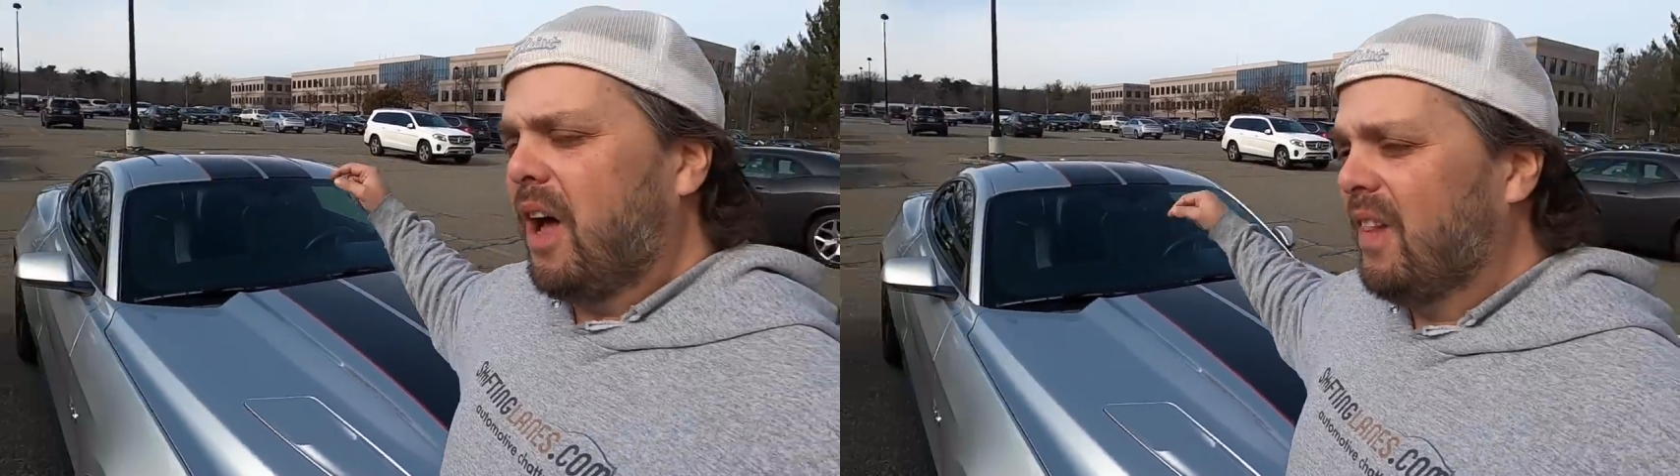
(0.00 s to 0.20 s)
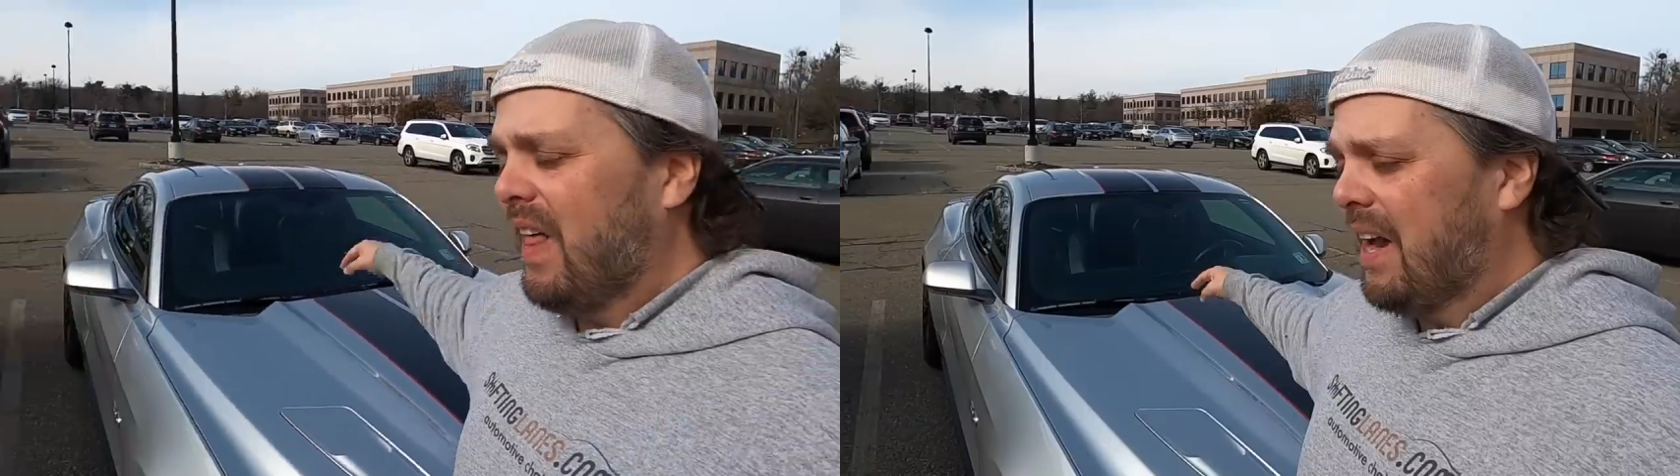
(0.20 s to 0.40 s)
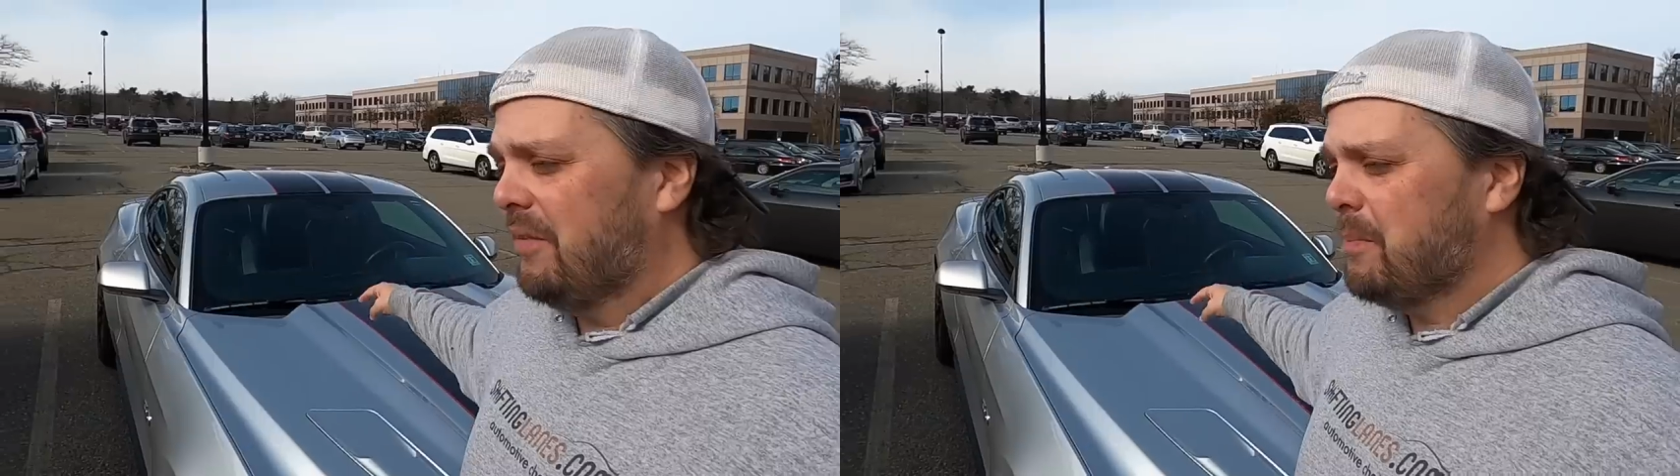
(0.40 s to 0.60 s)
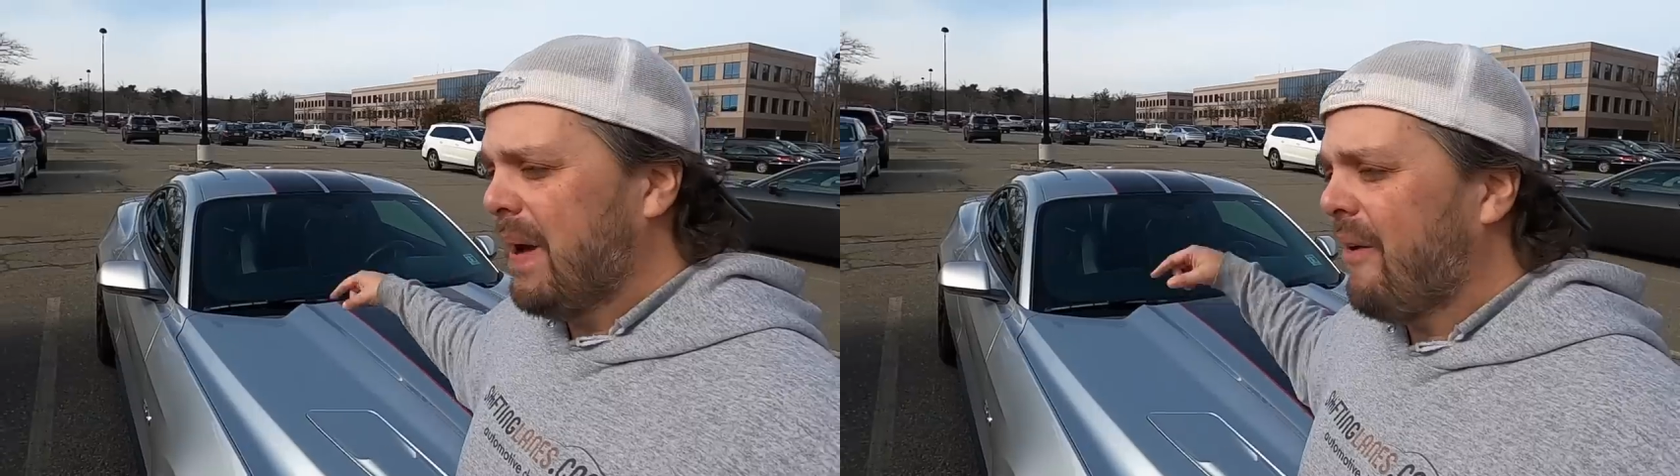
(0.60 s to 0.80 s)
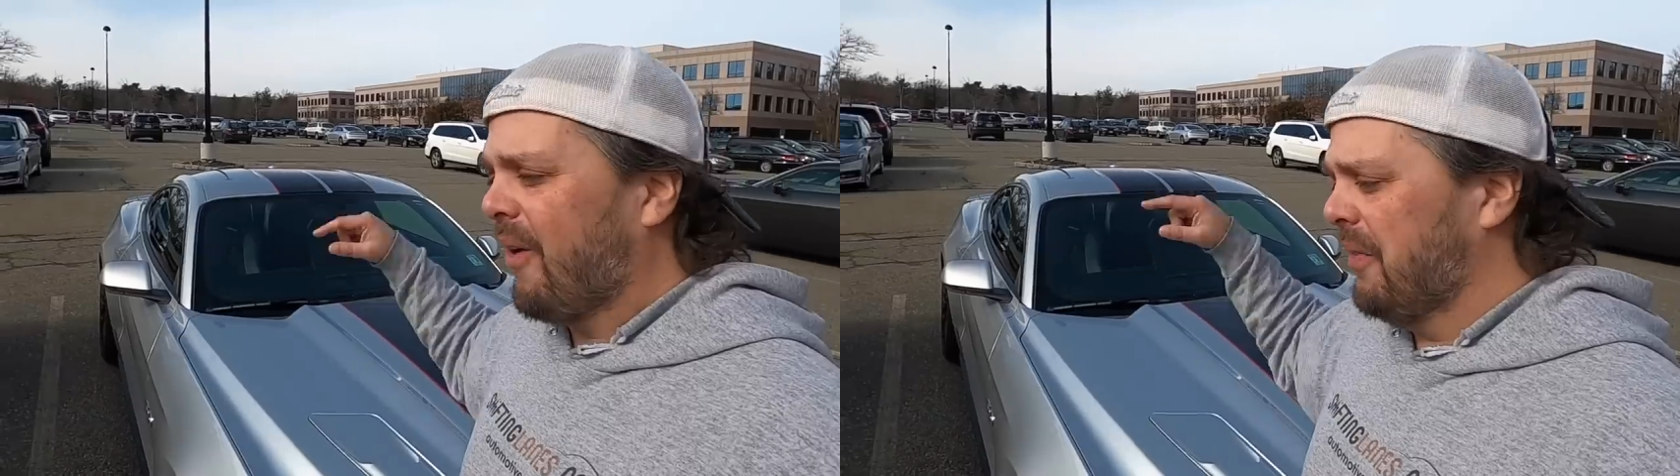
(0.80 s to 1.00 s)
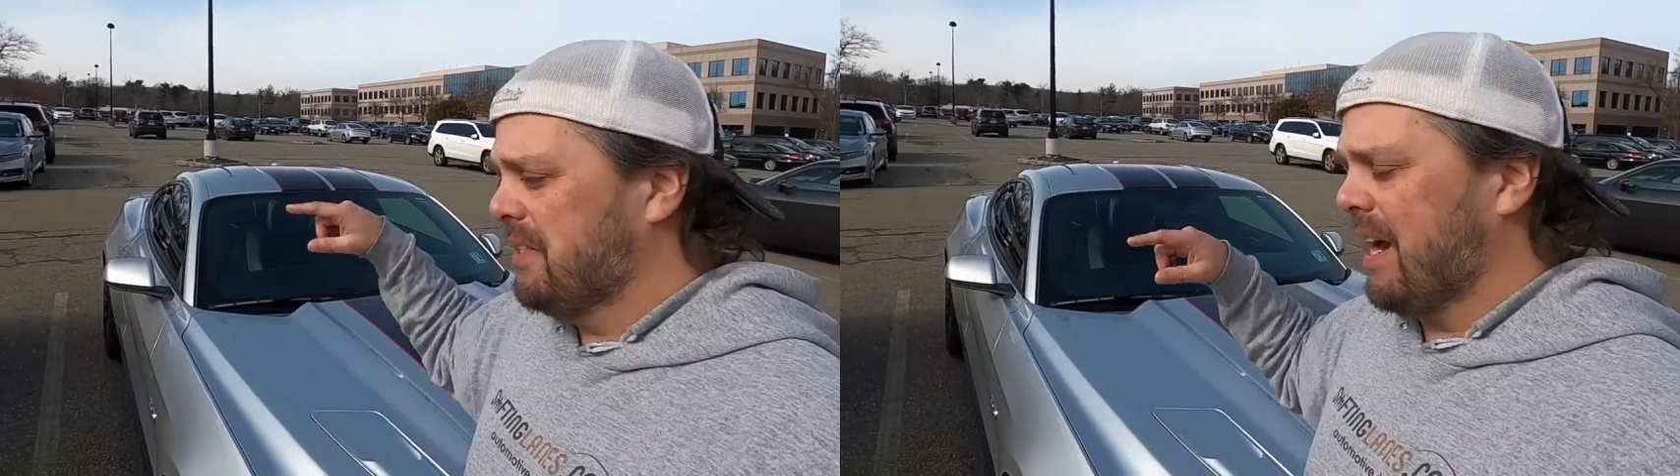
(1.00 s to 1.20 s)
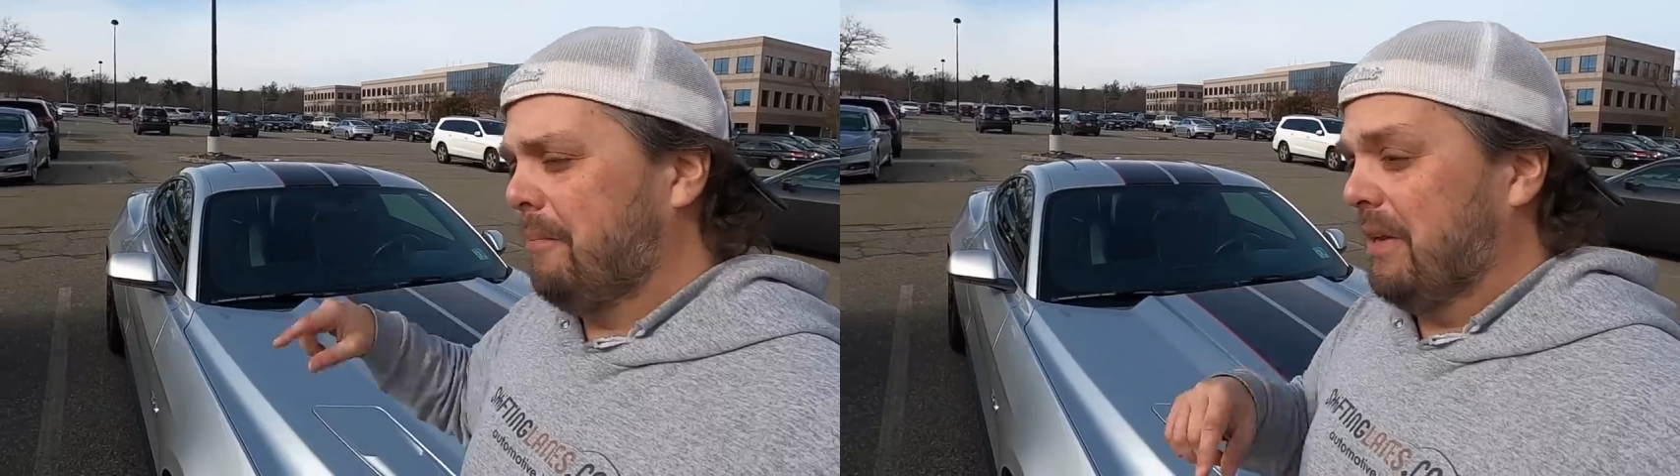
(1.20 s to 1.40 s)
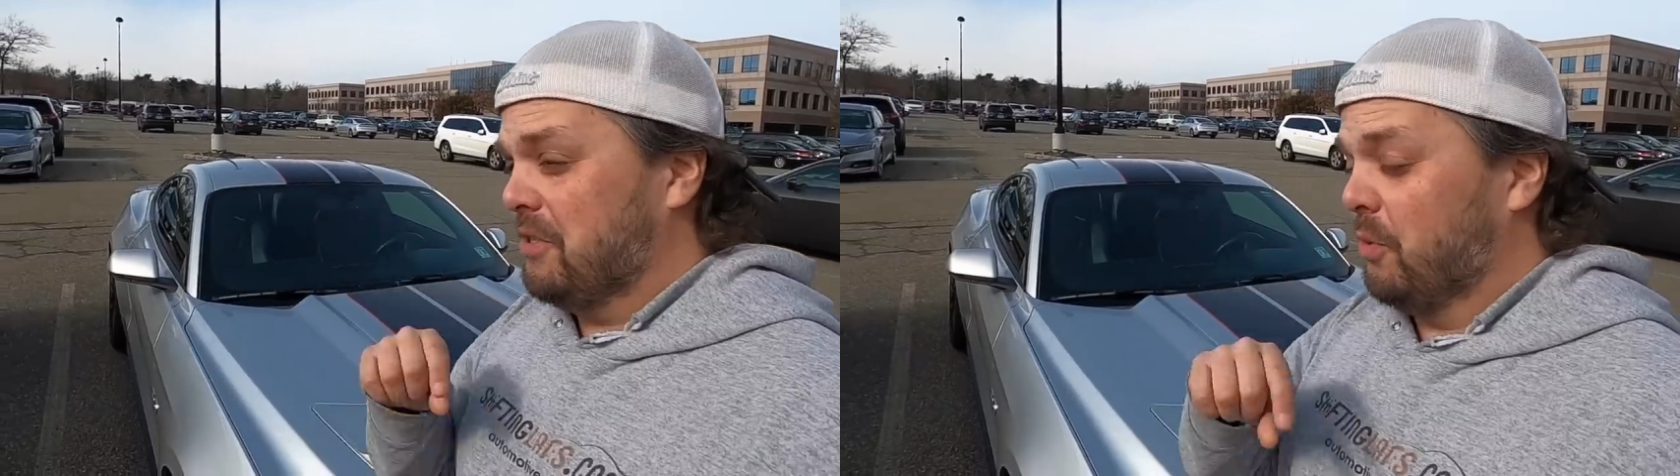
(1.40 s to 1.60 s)
a lot of its power on the
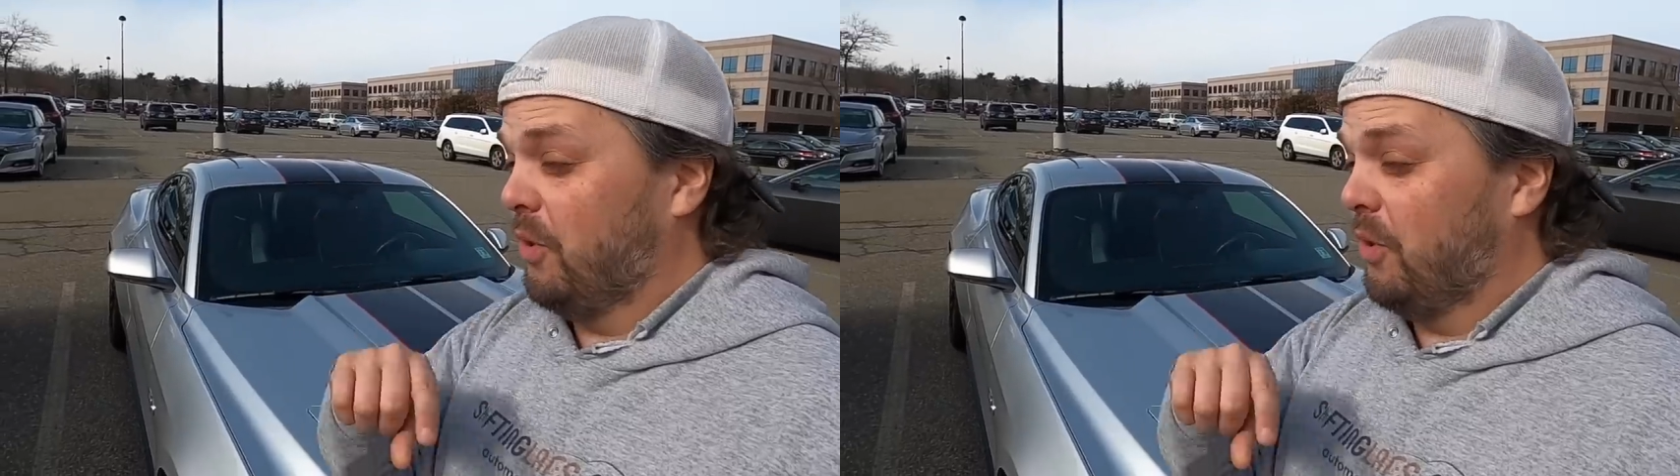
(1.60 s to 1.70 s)
top end.